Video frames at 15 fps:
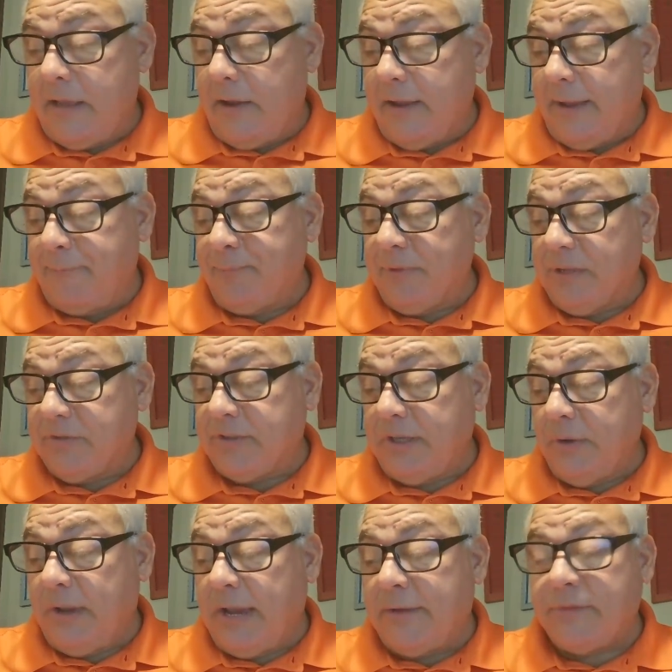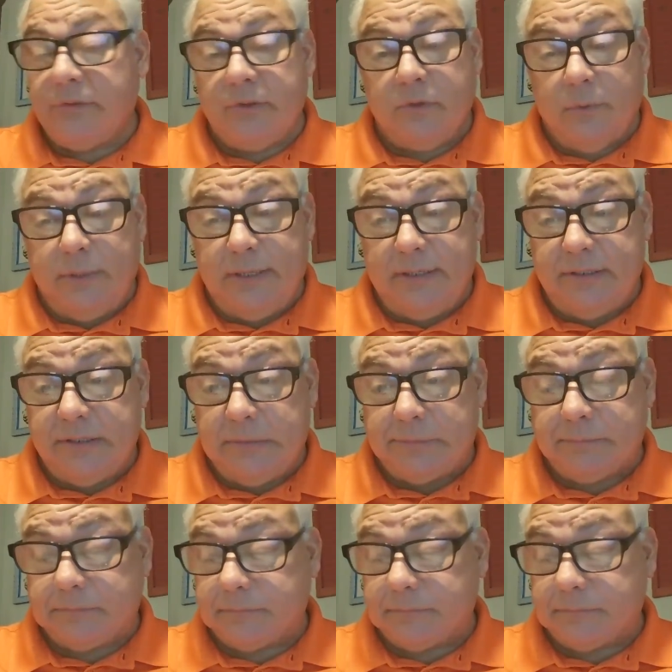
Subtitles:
Okay, so after the quiz,